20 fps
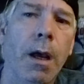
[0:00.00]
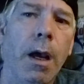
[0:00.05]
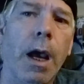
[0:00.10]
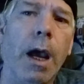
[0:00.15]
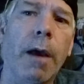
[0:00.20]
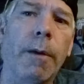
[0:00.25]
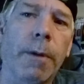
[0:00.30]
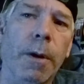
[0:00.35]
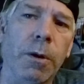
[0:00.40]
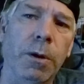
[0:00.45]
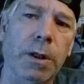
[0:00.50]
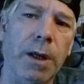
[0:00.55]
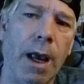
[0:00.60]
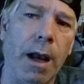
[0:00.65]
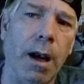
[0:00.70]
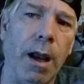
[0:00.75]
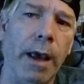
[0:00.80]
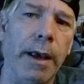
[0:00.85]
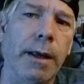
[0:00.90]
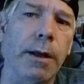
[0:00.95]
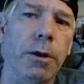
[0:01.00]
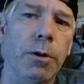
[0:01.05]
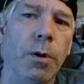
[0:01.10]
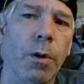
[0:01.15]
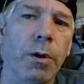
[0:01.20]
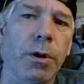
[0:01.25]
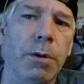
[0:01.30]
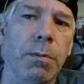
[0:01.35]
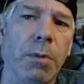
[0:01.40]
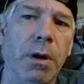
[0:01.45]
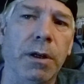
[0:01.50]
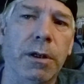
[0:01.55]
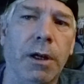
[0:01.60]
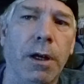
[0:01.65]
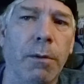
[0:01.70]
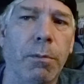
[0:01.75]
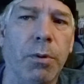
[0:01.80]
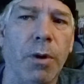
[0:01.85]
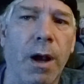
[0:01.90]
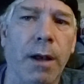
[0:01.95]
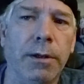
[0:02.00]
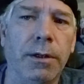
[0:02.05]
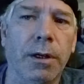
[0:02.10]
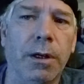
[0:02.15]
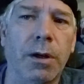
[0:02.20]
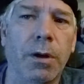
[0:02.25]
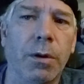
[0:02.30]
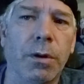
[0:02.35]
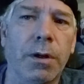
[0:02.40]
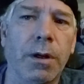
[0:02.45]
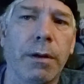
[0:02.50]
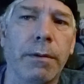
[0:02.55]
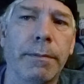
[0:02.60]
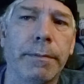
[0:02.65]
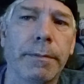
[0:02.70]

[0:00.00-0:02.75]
And those satellite controllers must get prosecuted.